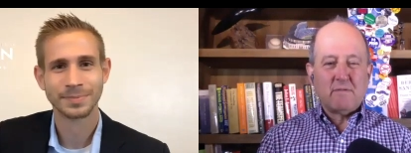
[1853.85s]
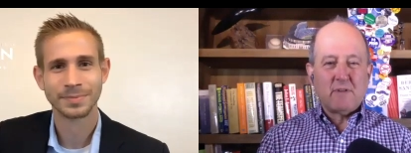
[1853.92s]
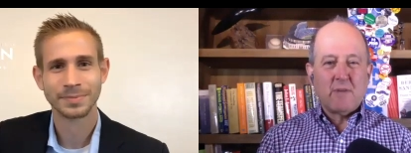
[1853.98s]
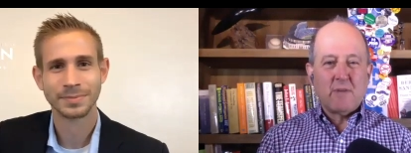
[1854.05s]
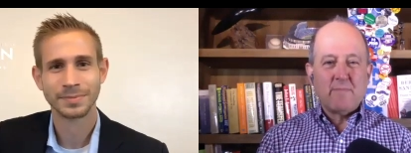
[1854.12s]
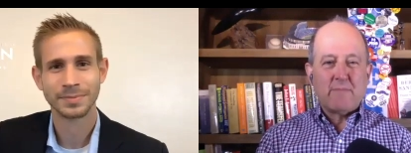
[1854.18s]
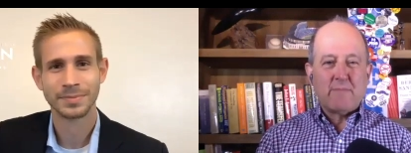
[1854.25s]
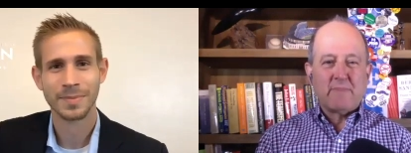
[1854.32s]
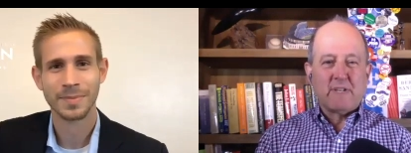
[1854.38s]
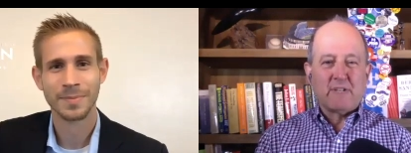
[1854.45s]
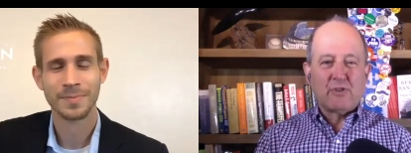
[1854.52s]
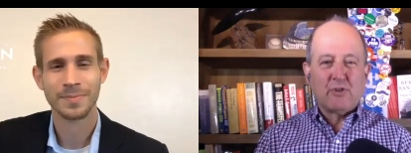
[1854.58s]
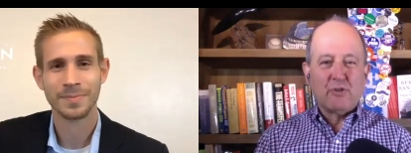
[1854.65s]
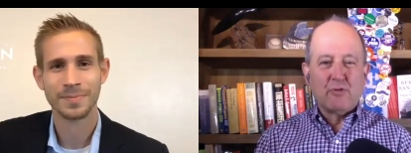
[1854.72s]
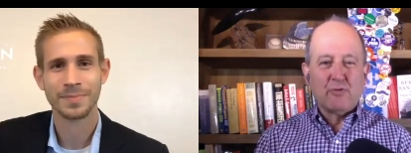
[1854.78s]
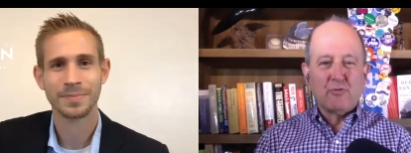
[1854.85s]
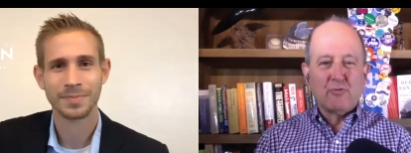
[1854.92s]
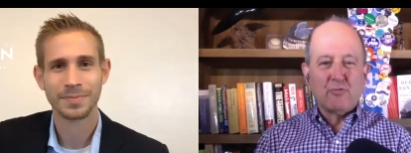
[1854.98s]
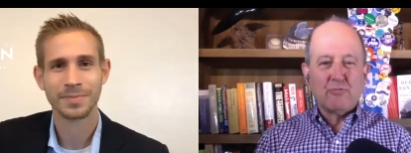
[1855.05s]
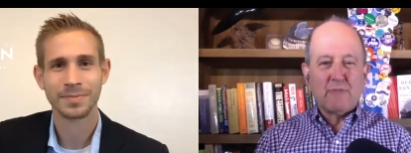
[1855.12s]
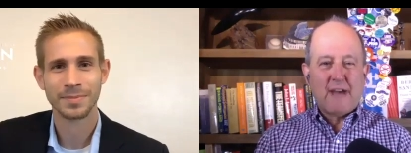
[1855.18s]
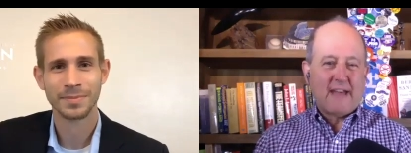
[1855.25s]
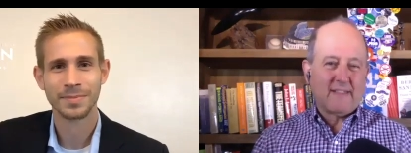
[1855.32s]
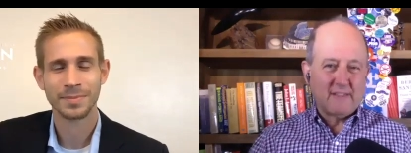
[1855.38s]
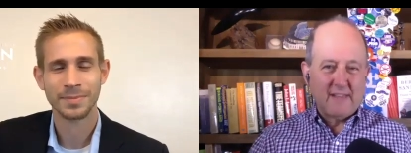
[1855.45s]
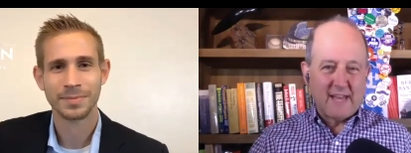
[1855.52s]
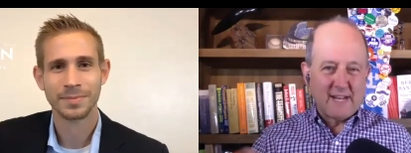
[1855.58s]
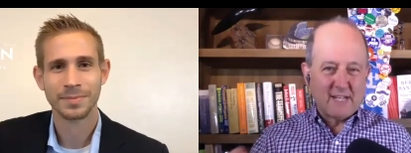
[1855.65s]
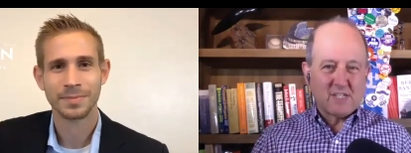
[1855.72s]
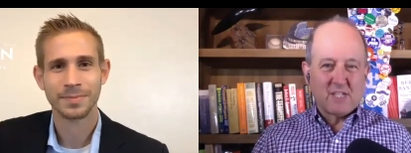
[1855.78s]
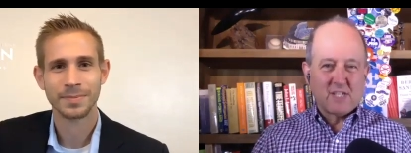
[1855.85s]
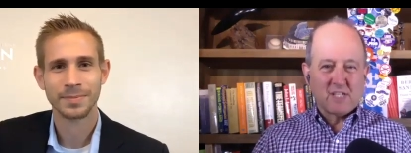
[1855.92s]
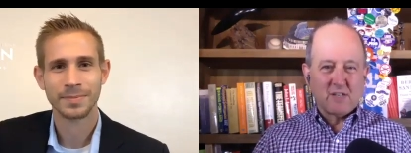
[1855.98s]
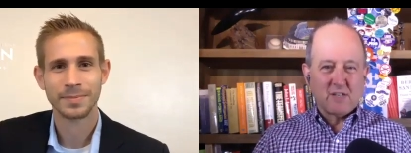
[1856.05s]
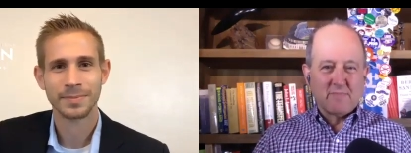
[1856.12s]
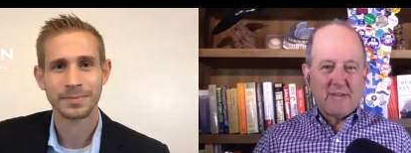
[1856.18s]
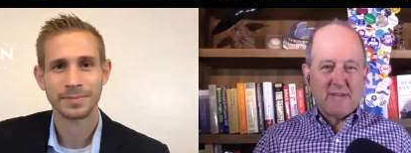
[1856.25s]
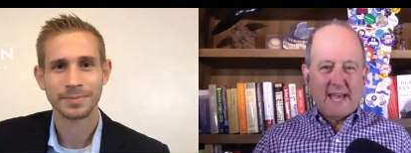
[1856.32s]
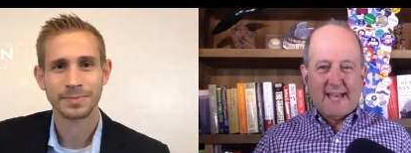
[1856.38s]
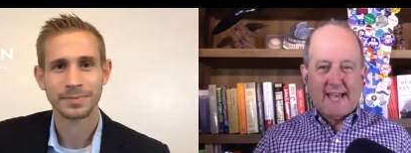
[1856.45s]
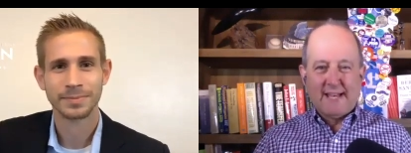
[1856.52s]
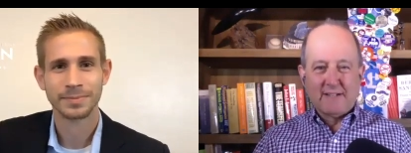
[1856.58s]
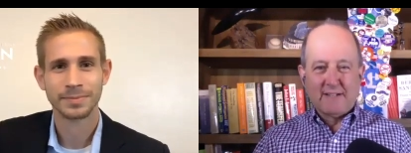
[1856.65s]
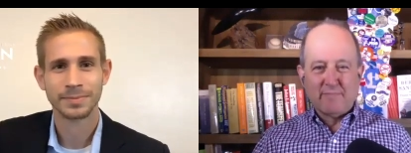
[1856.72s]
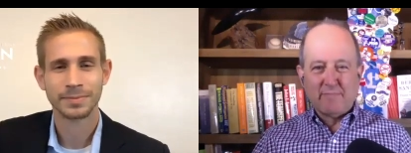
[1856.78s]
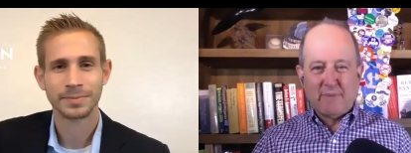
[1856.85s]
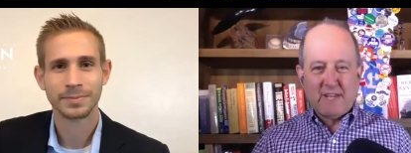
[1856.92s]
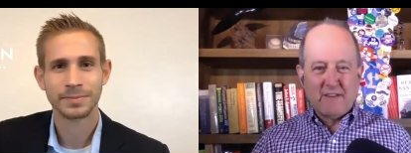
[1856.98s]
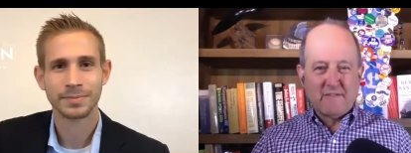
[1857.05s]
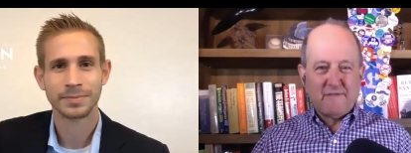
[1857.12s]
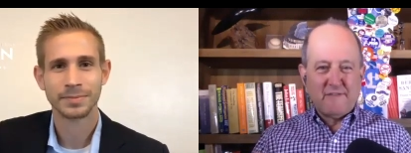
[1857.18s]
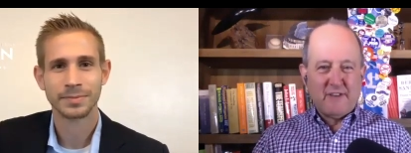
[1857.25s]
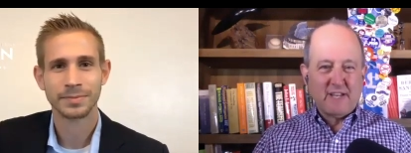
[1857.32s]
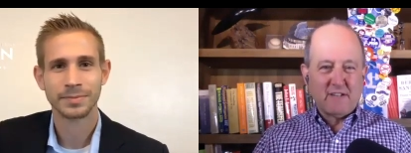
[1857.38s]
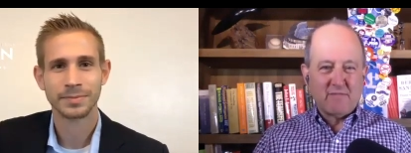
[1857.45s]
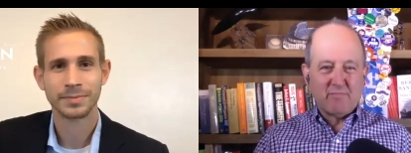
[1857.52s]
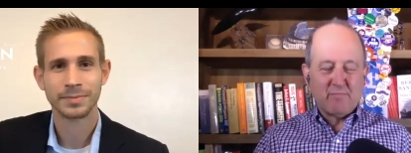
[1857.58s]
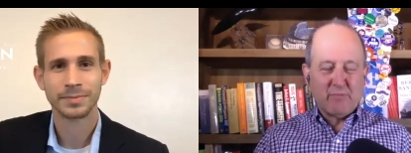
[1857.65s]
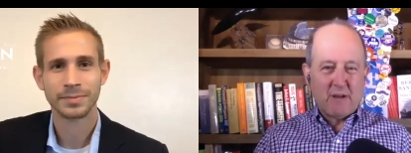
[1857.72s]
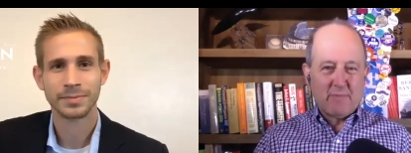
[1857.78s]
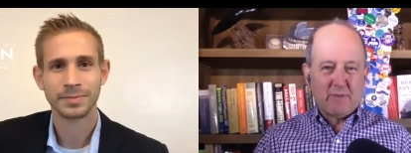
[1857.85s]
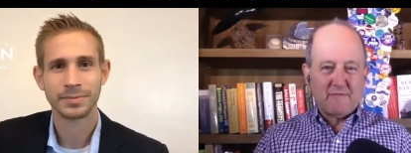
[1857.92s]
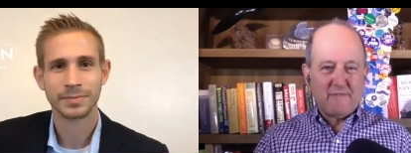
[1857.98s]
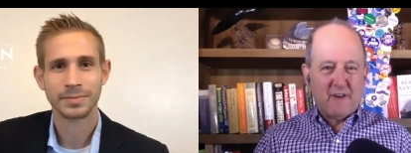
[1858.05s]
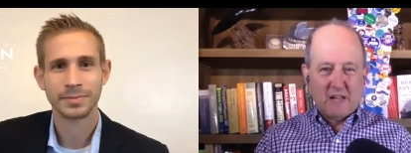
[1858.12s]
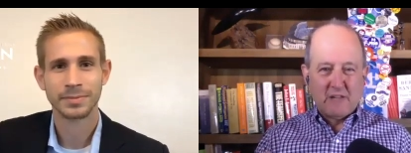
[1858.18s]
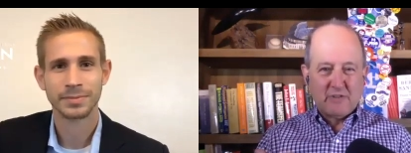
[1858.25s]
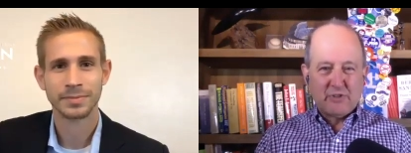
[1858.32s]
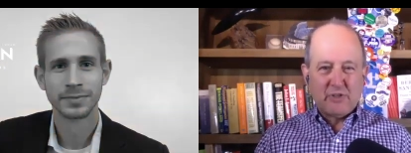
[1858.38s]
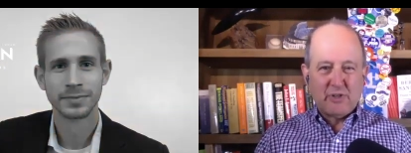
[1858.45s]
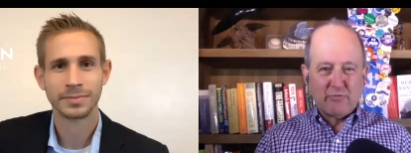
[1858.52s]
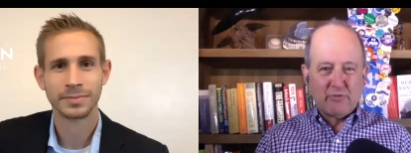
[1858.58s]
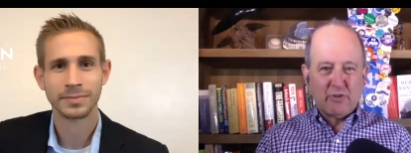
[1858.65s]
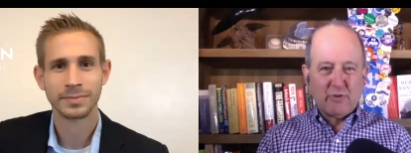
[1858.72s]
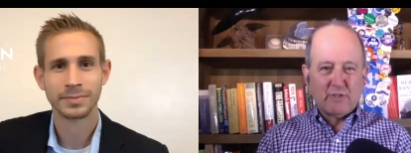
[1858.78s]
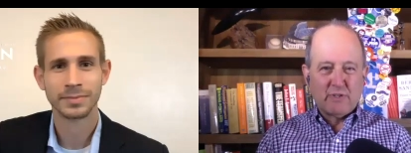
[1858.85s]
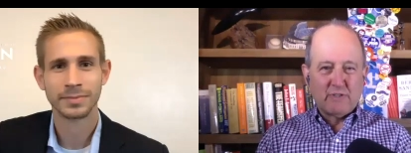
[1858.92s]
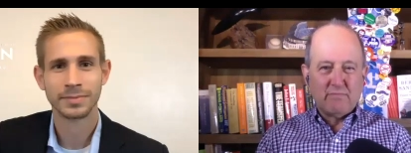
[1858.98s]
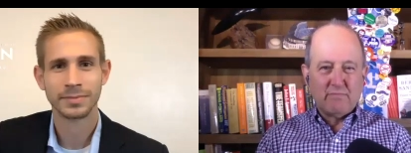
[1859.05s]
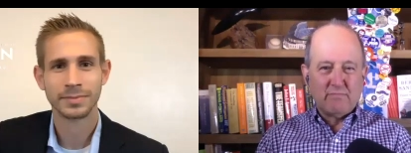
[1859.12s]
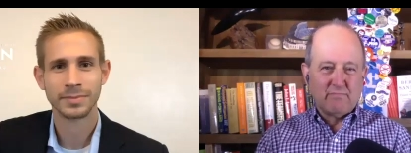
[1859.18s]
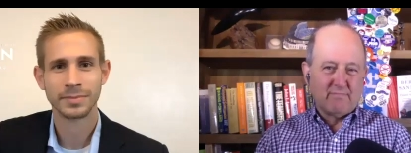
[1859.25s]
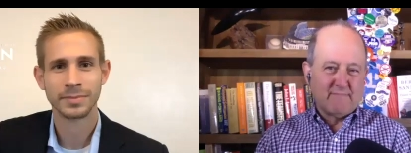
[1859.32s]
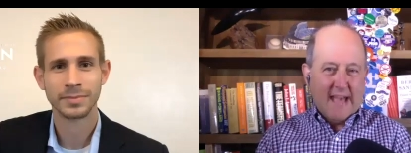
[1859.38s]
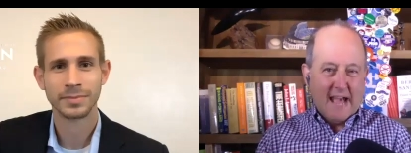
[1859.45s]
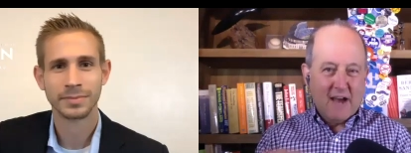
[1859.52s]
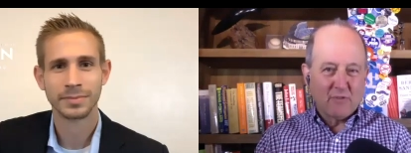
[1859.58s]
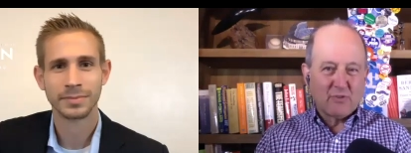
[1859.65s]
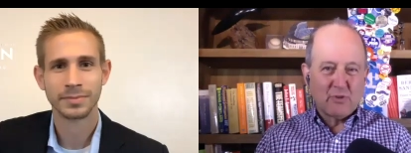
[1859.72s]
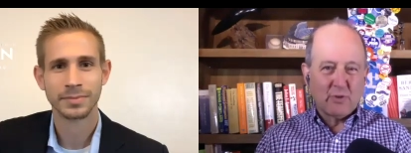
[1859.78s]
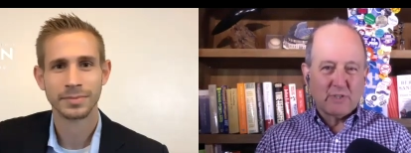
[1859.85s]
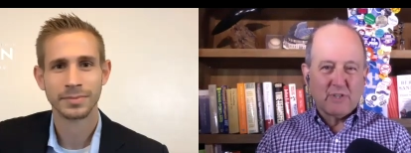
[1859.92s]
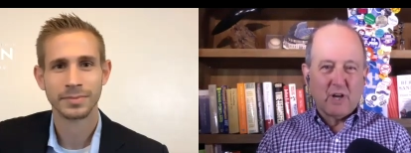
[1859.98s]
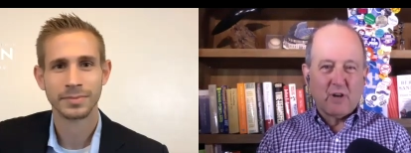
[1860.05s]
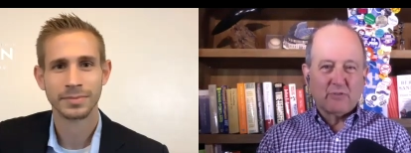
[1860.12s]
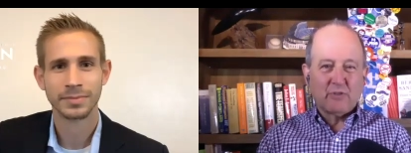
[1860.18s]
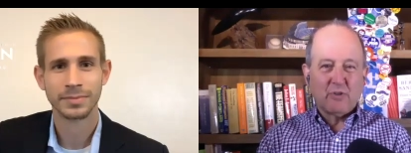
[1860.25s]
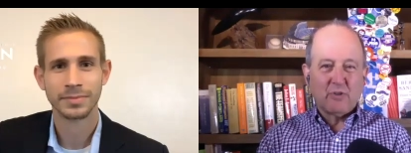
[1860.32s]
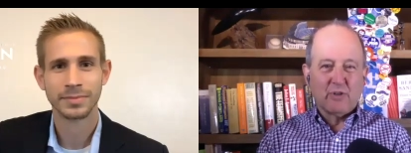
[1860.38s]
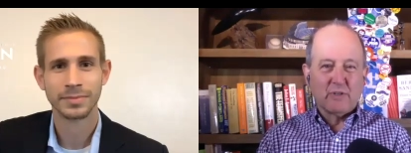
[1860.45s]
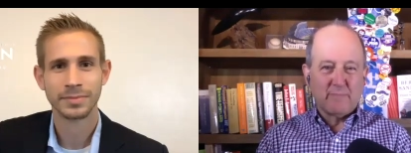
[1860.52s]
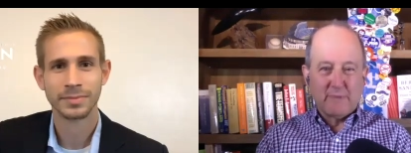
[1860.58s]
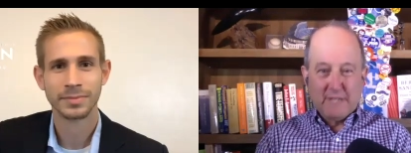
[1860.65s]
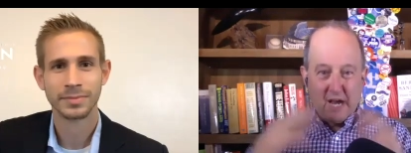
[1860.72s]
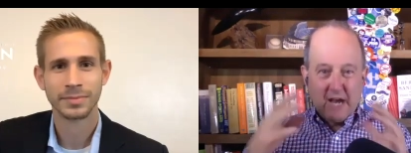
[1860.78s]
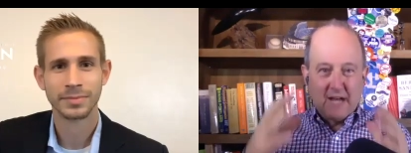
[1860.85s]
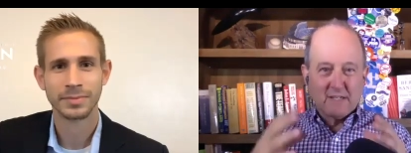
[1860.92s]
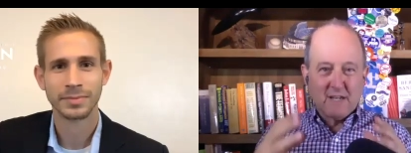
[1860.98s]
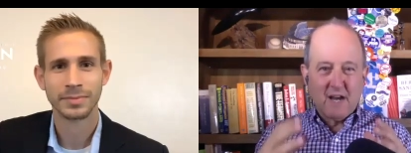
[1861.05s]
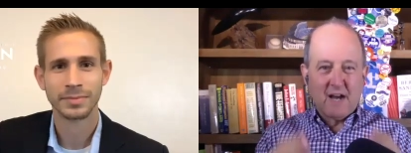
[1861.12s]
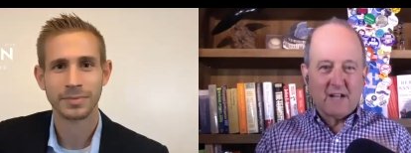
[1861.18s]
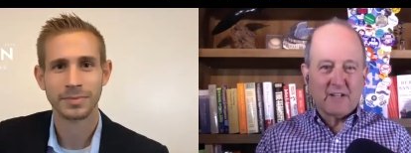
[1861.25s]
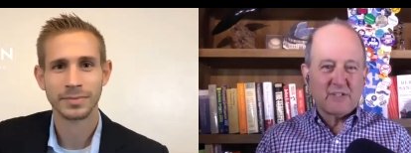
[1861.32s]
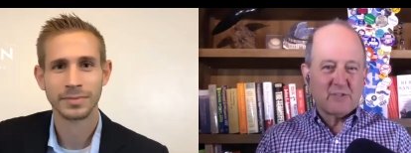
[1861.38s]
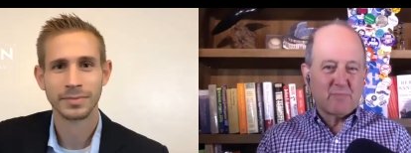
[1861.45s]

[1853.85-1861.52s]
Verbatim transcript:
Speaker 1: commitment to athleticism and being fit probably follows you to a, now to adulthood beyond college.